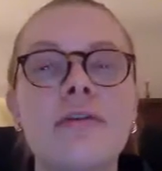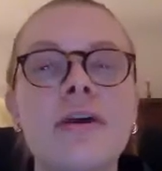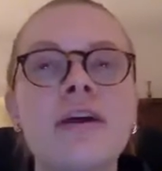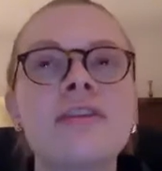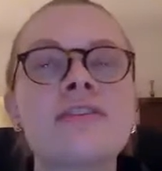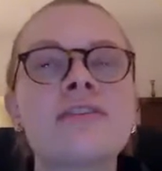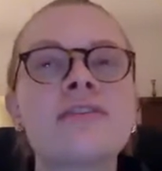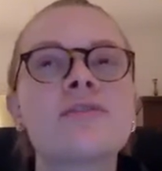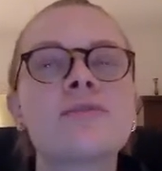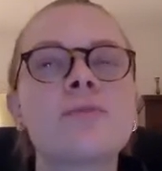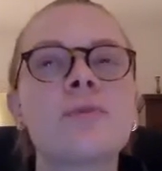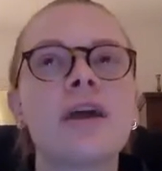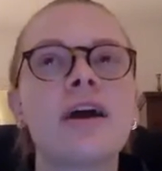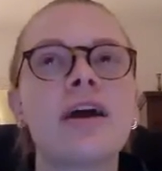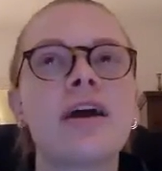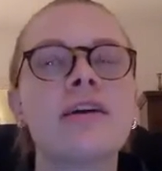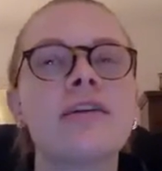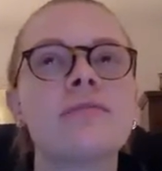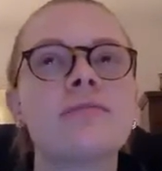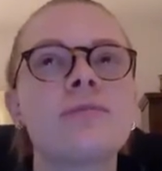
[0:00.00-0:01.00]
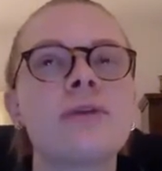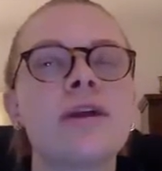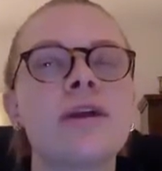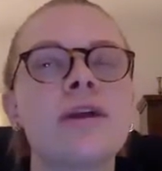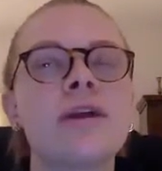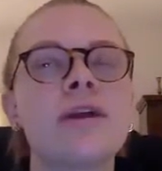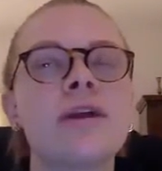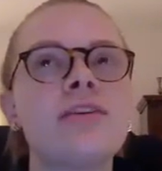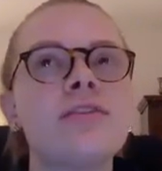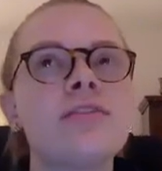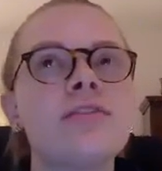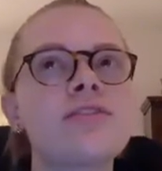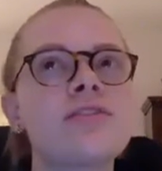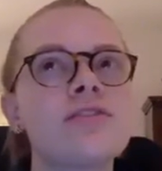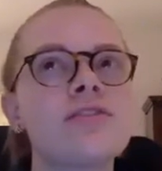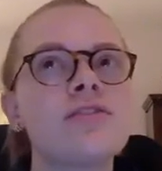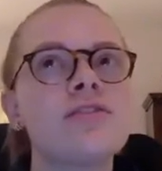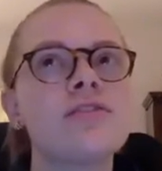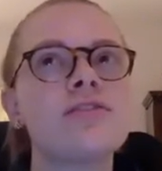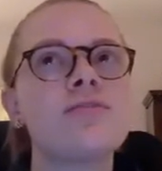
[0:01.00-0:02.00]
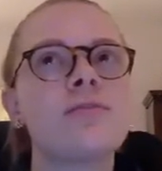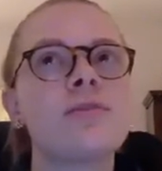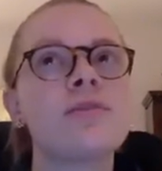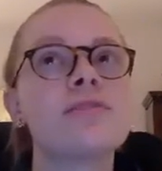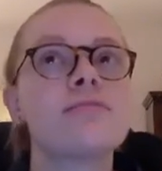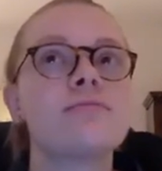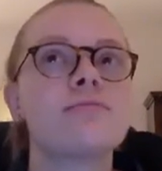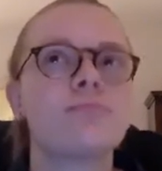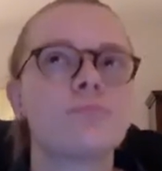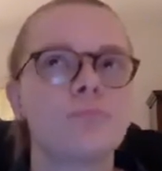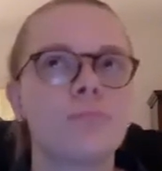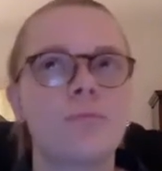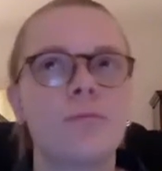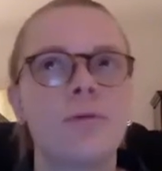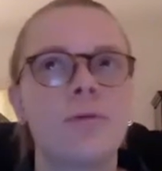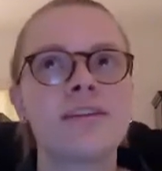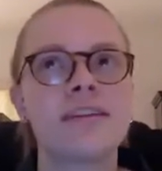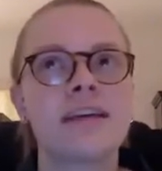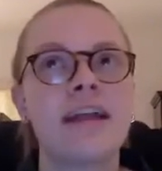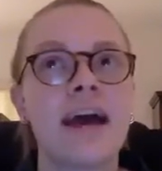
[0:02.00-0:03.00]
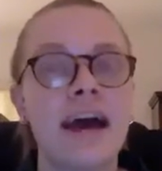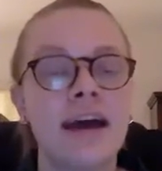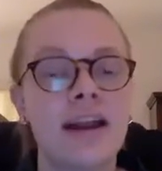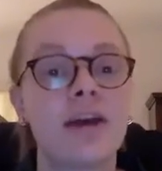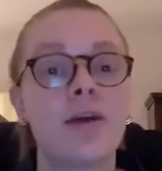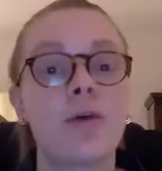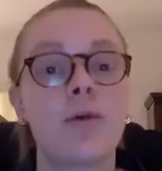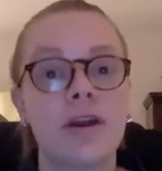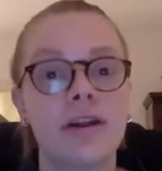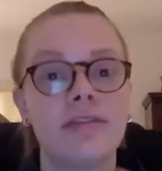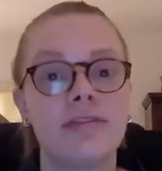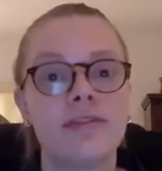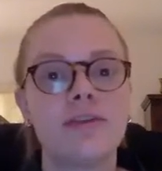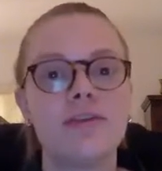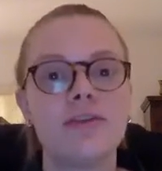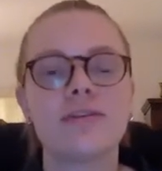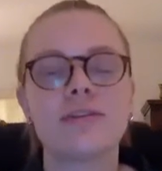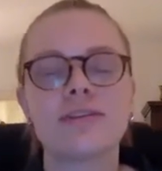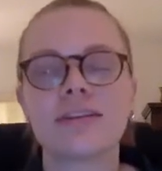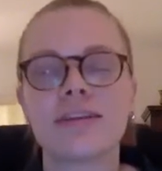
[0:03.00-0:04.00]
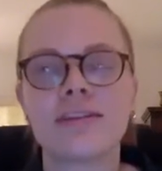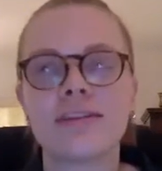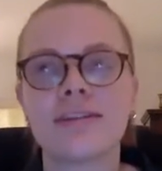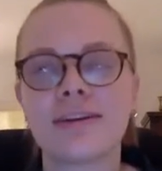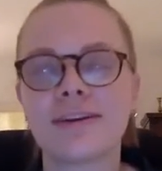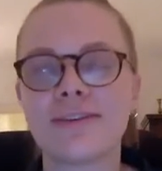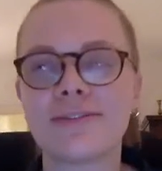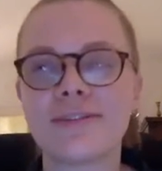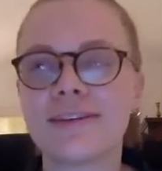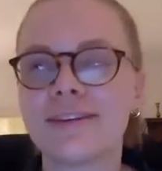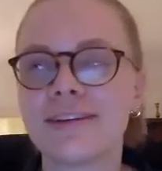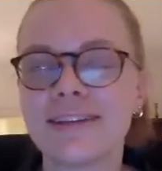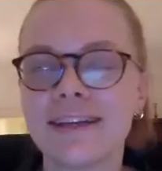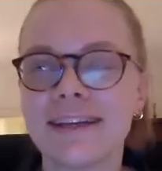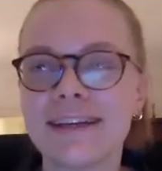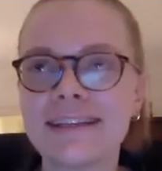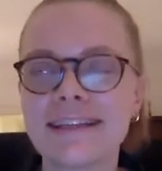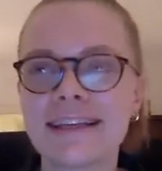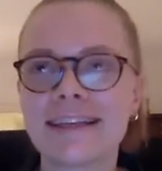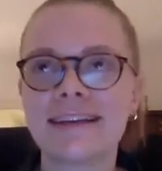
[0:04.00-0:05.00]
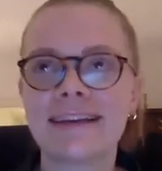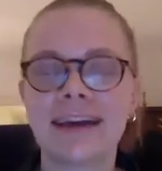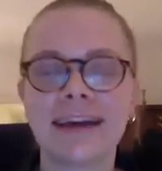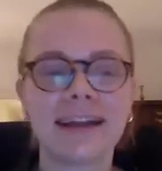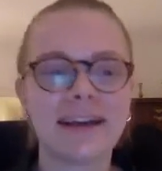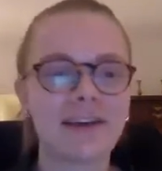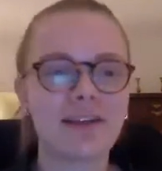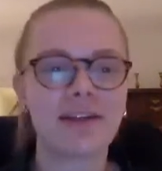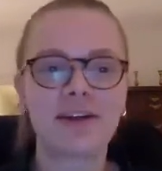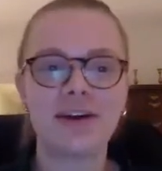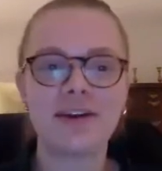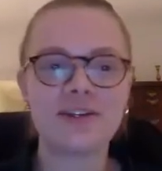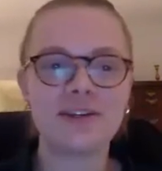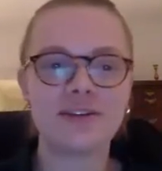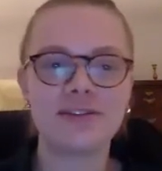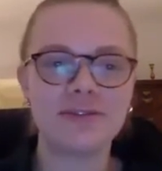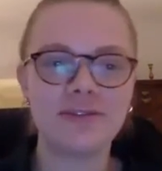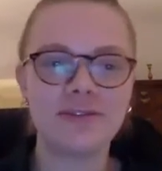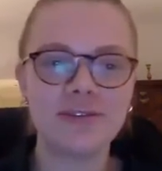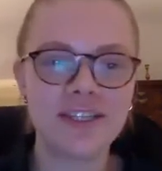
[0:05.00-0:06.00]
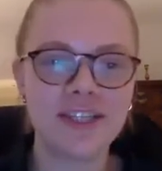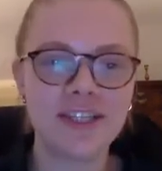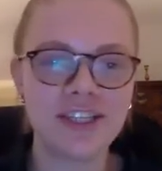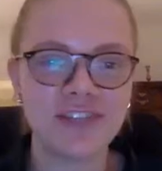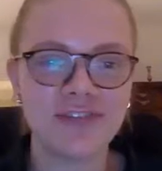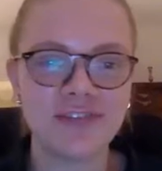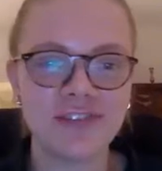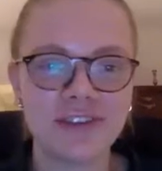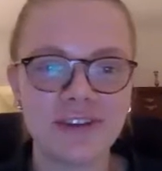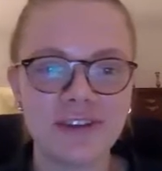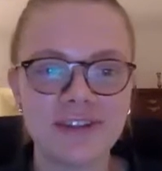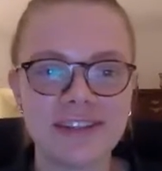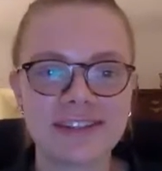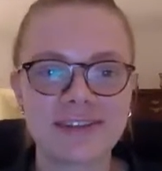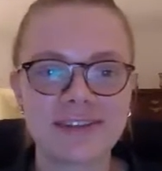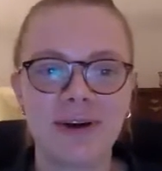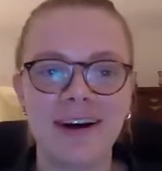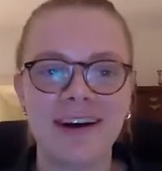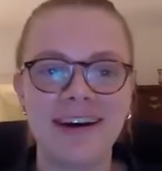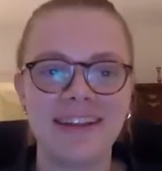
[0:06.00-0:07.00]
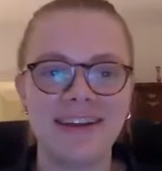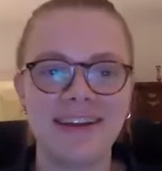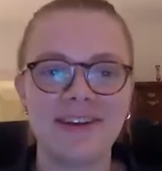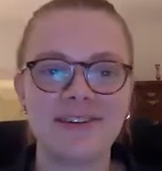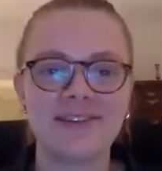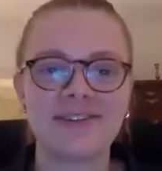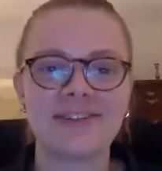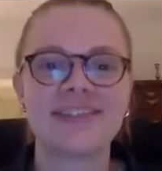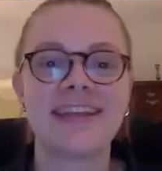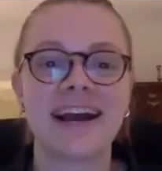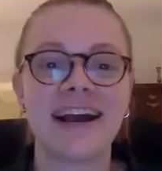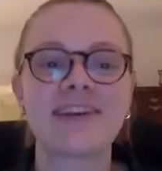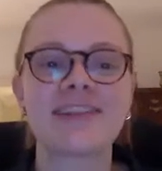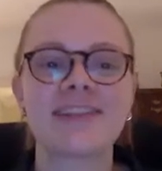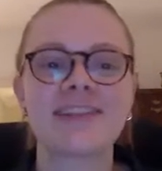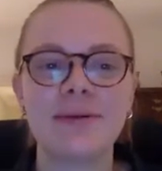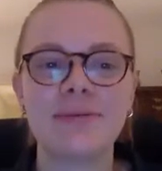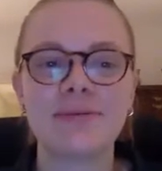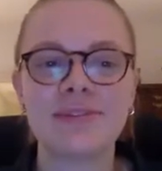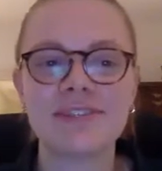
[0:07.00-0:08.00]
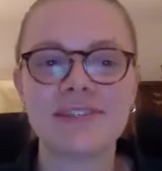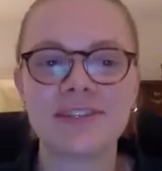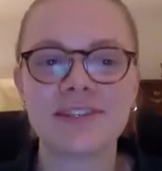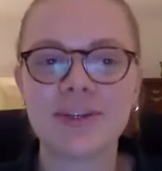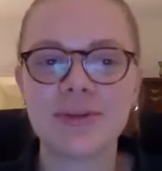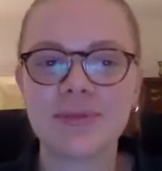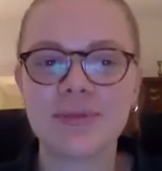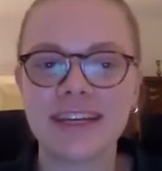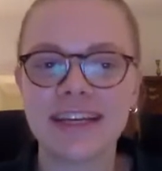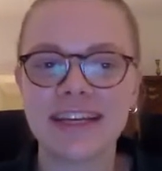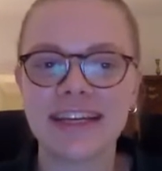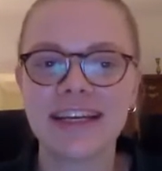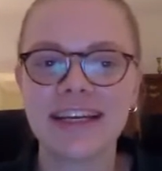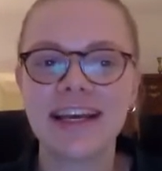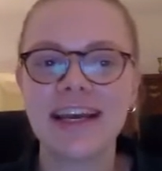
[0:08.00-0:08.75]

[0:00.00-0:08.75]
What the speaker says: instance, when I used to, once I'd had like quite a few, because I think over the years I think I had like 30 or 40 interviews. It's quite stacked up considerably.